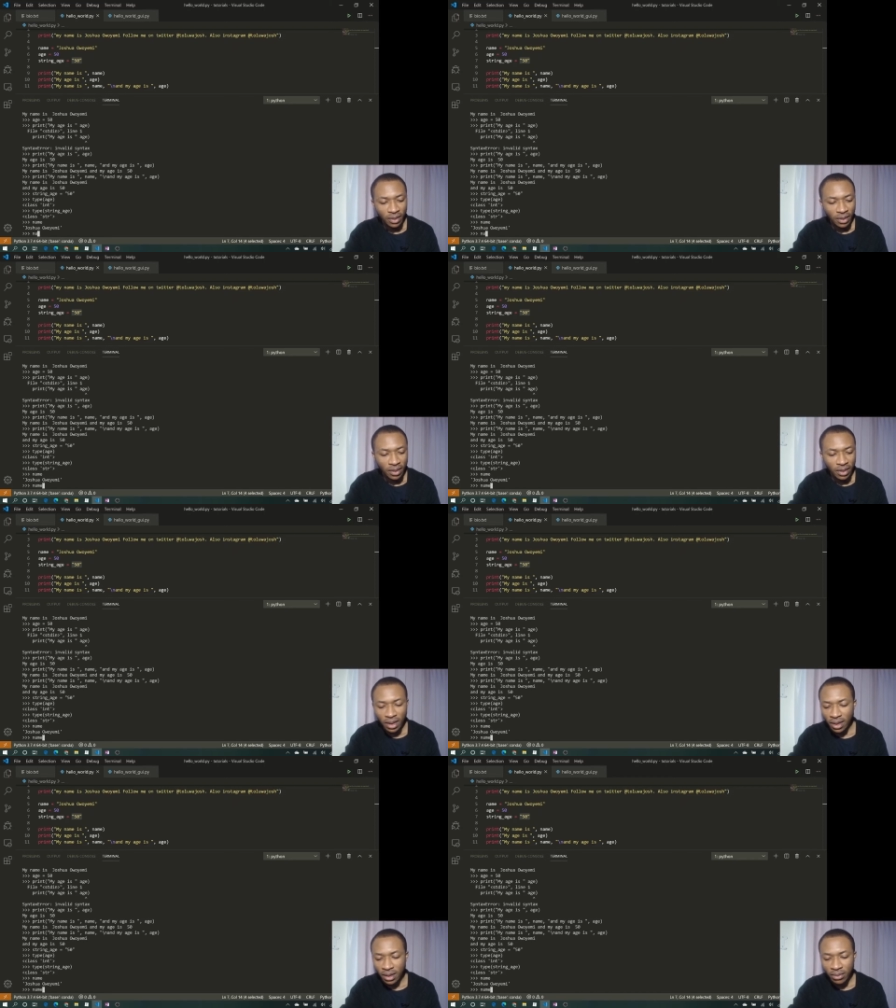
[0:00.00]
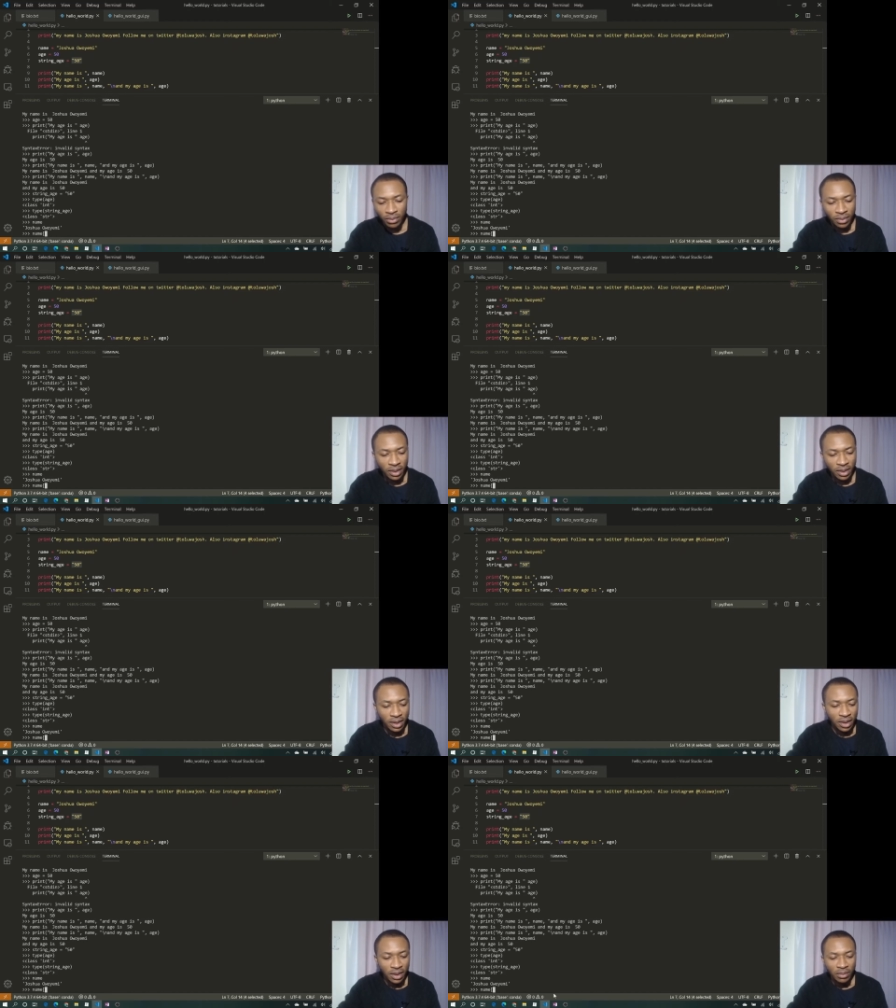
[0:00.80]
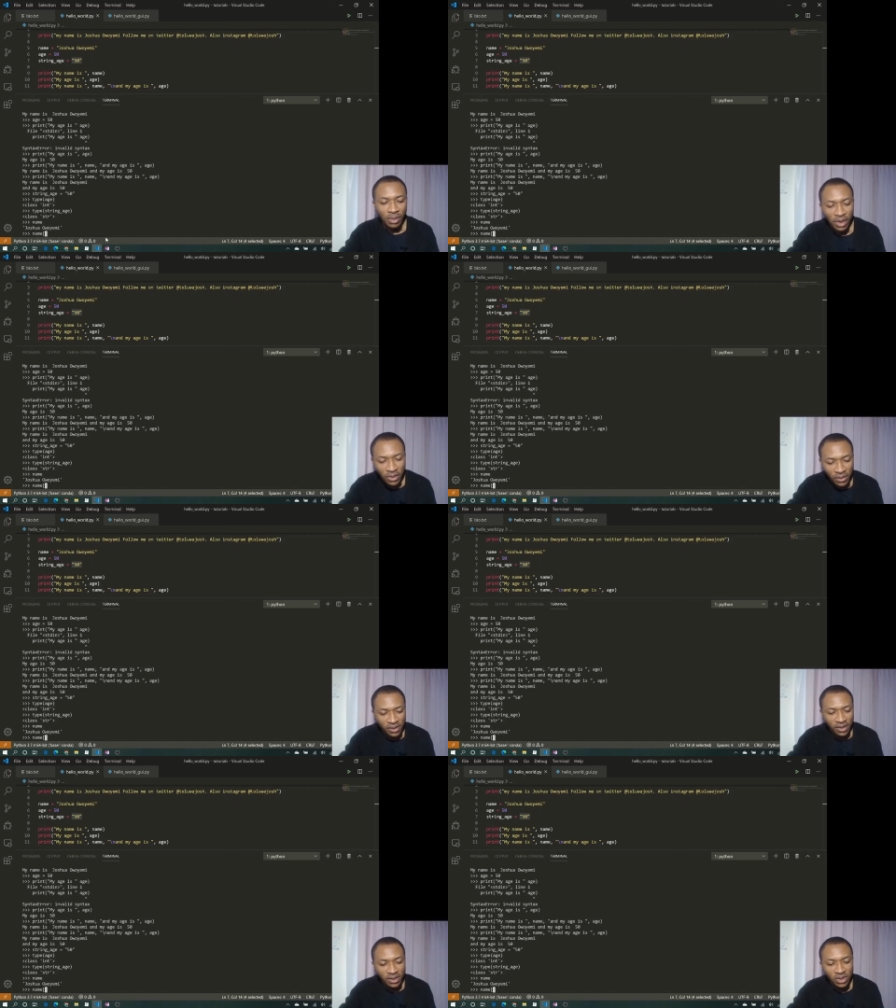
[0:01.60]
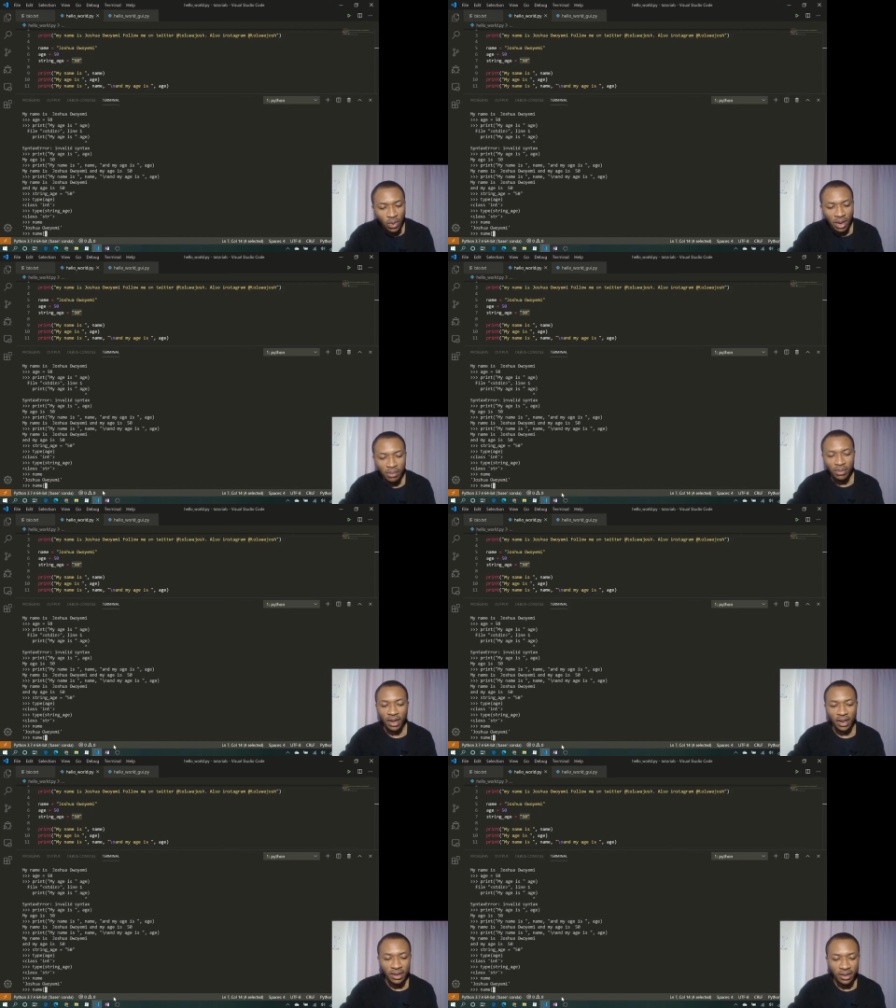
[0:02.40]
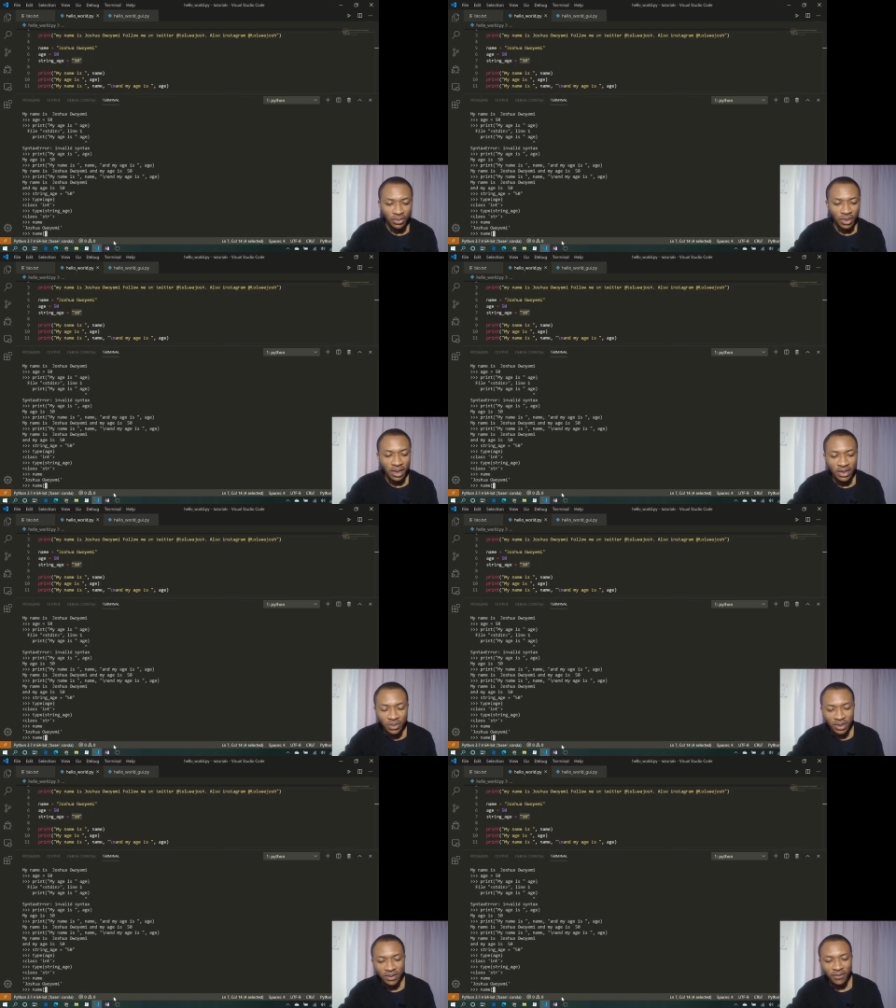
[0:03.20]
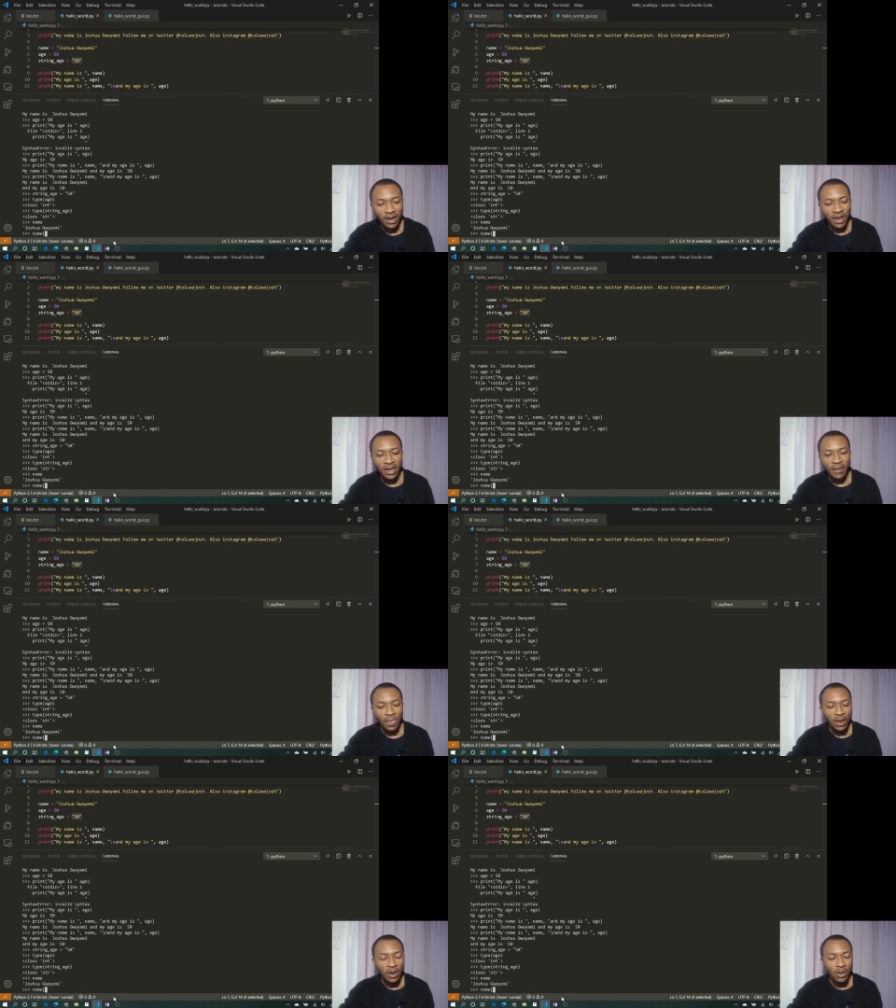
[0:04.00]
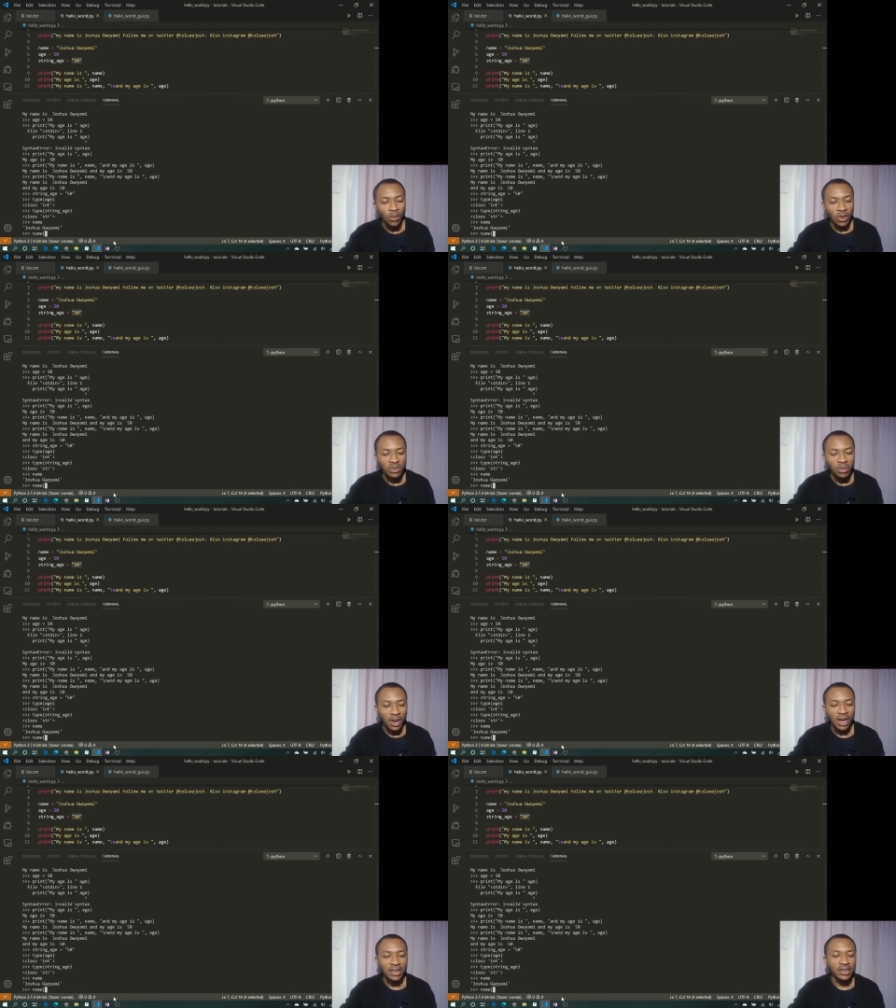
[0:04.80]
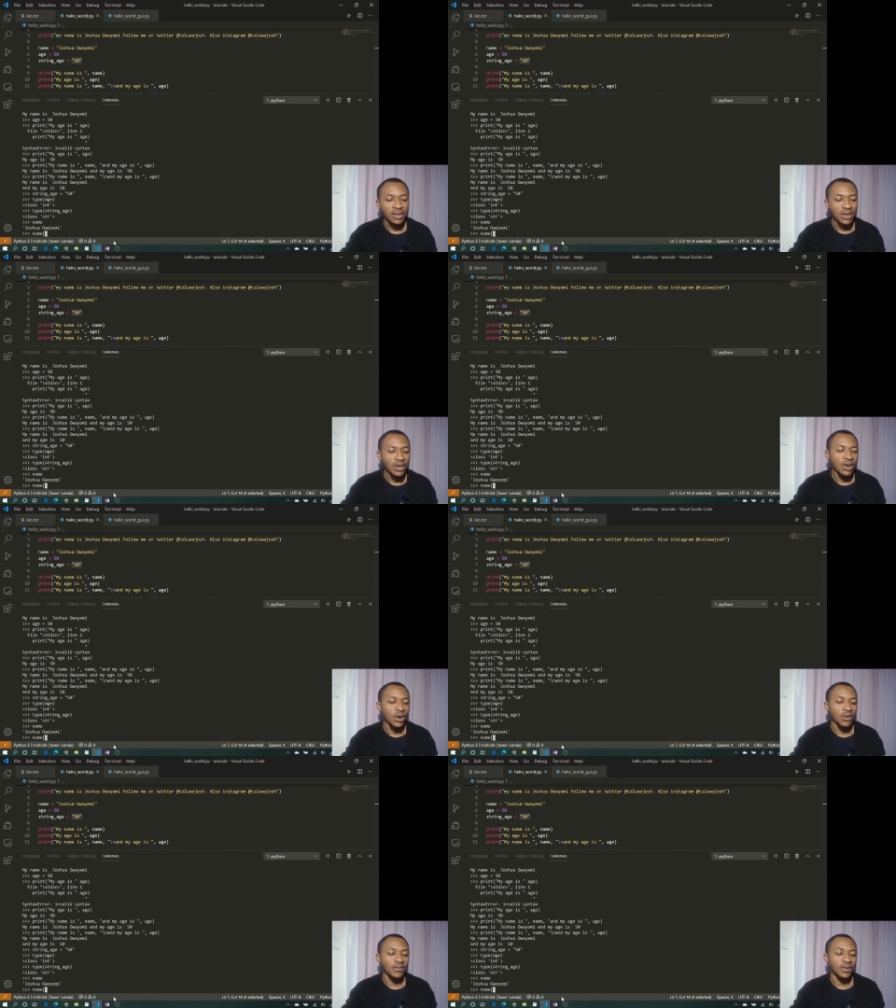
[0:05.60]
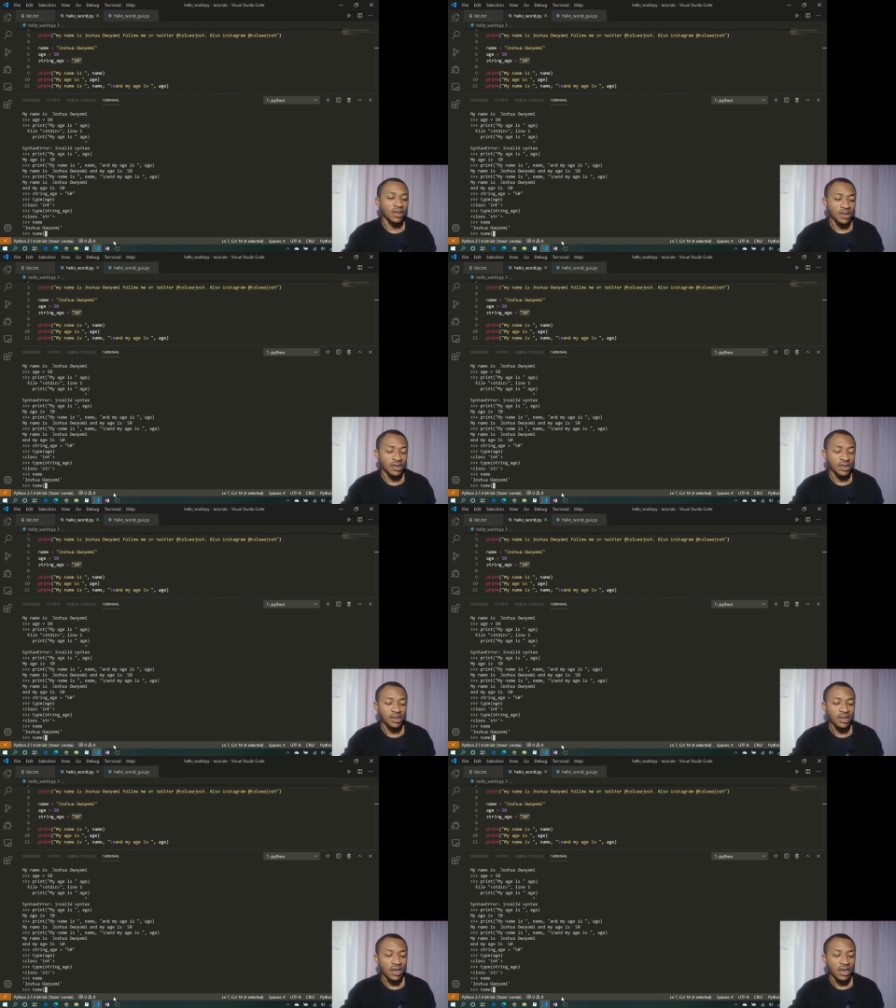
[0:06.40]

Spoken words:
name, by using the square bracket, we can specify what part of this